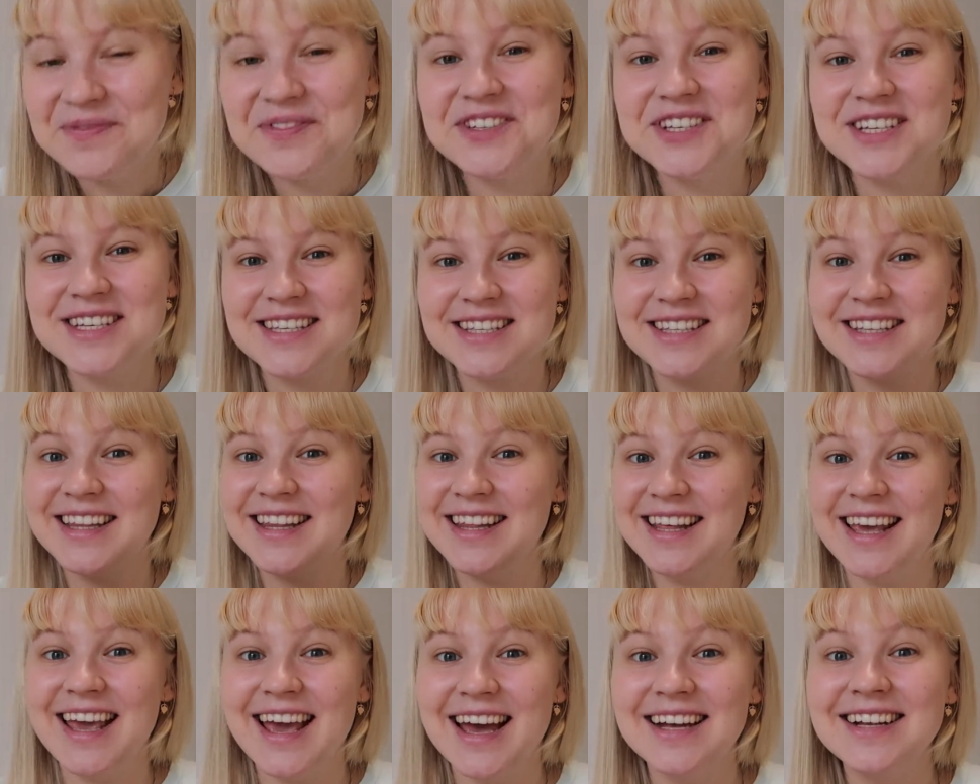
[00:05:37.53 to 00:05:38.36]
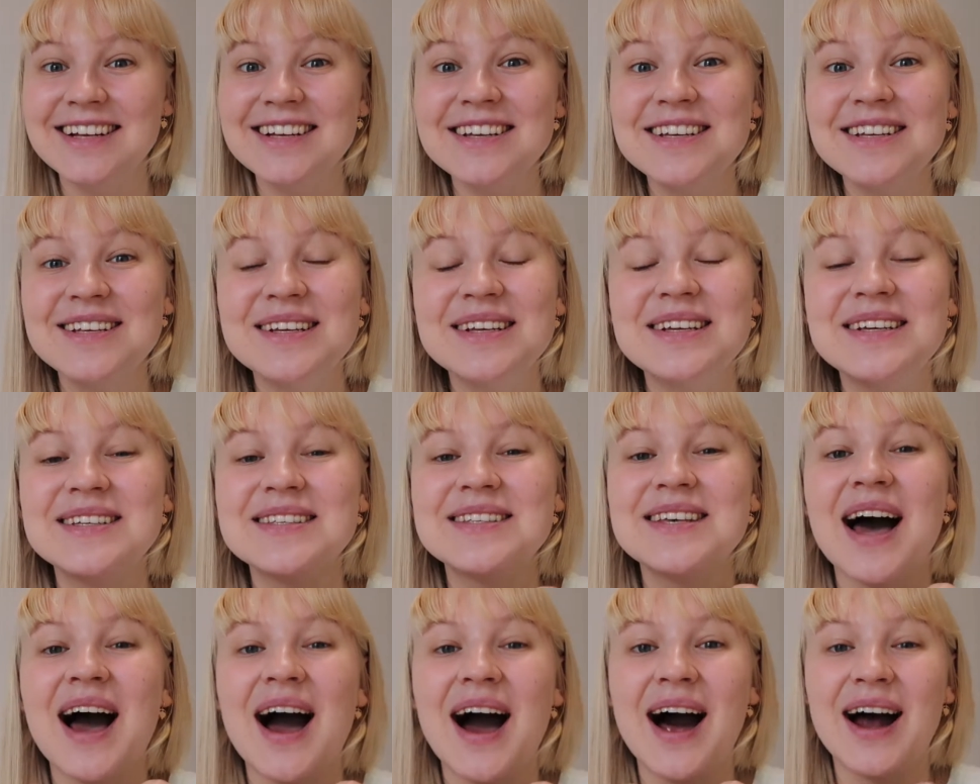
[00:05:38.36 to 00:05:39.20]
Just the end
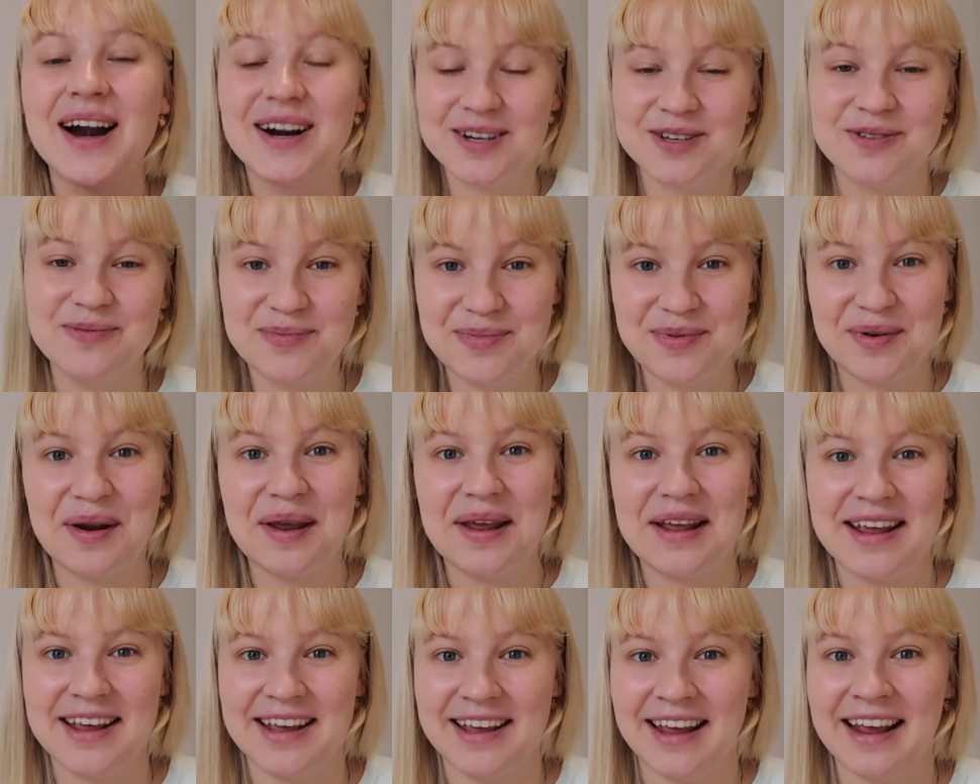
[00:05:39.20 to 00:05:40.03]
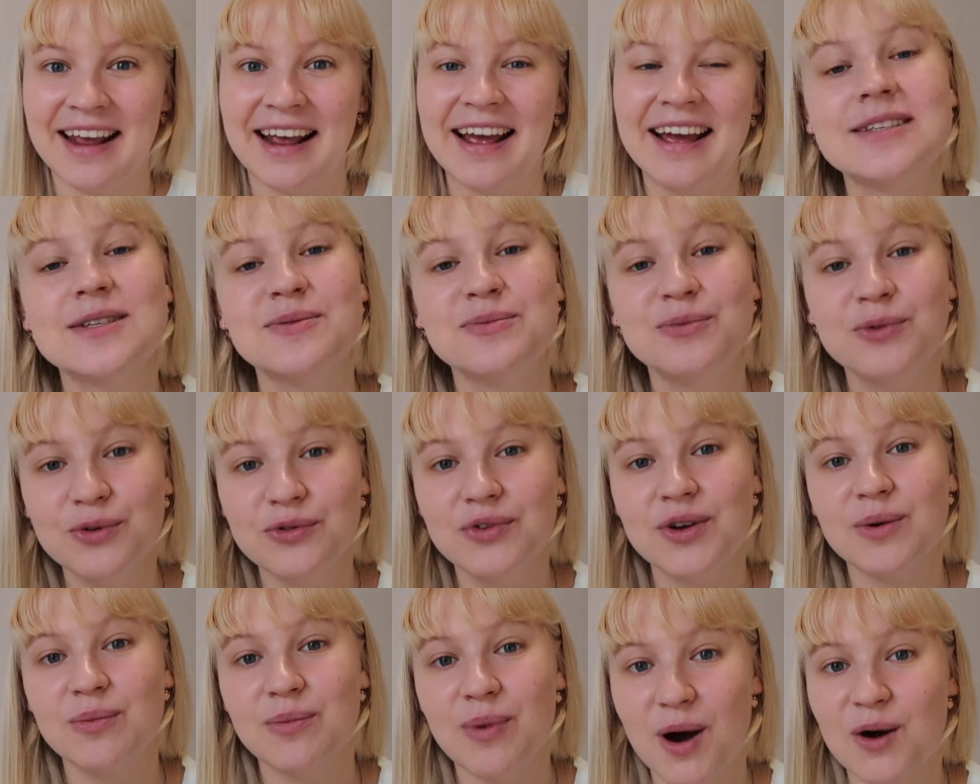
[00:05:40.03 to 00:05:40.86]
is heartbreaking. It's a
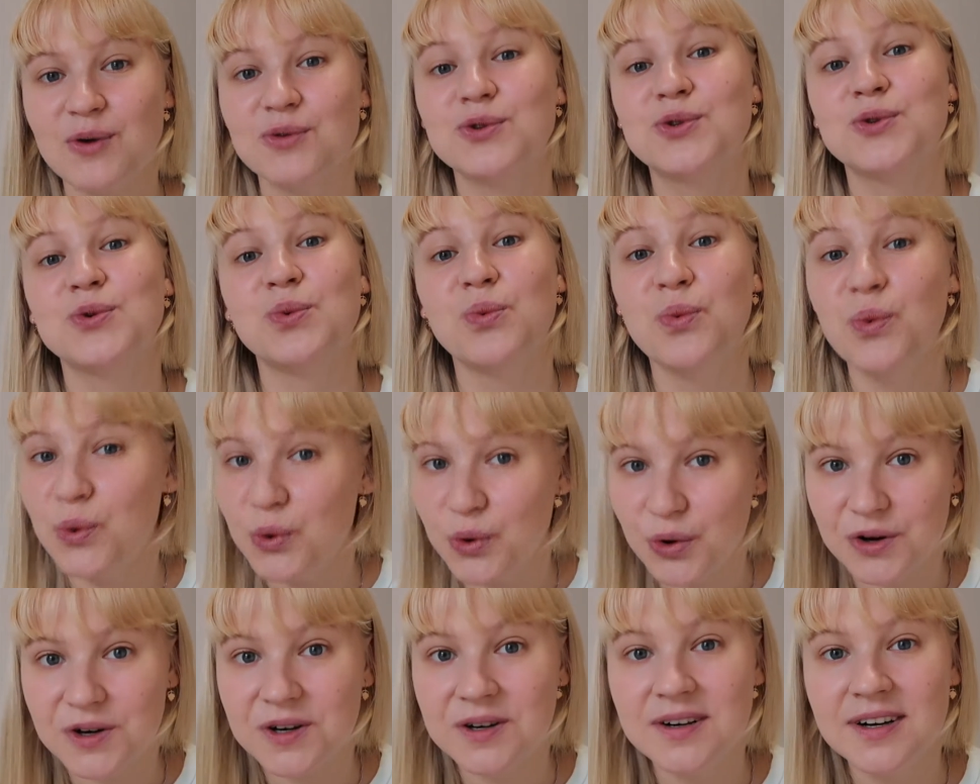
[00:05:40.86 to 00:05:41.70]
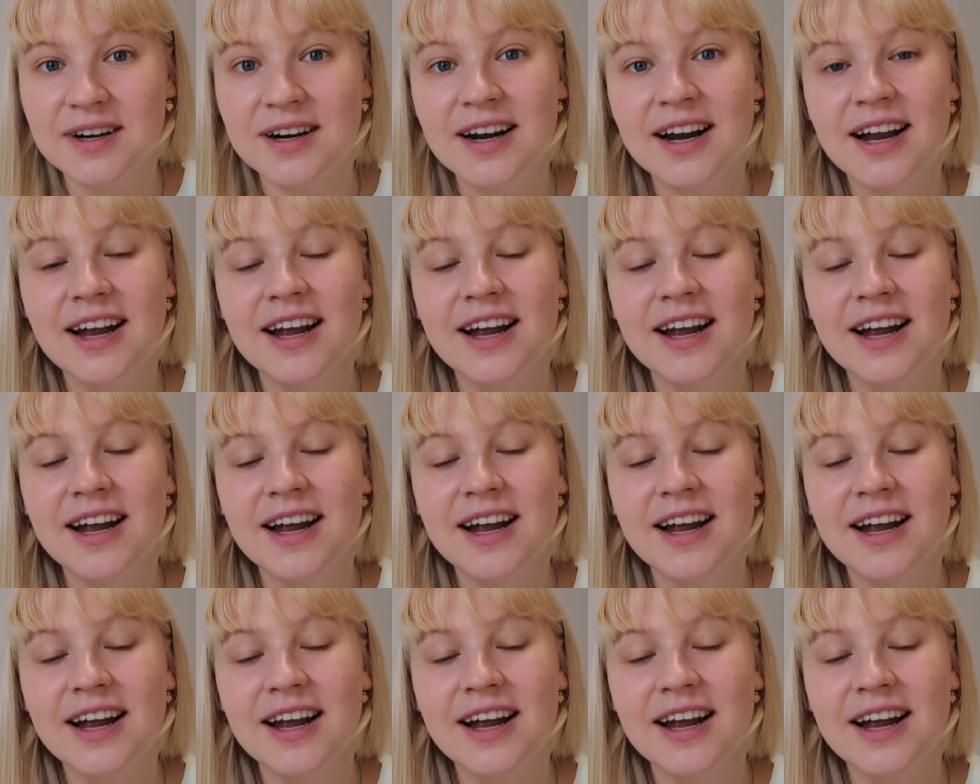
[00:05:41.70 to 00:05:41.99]
movie about war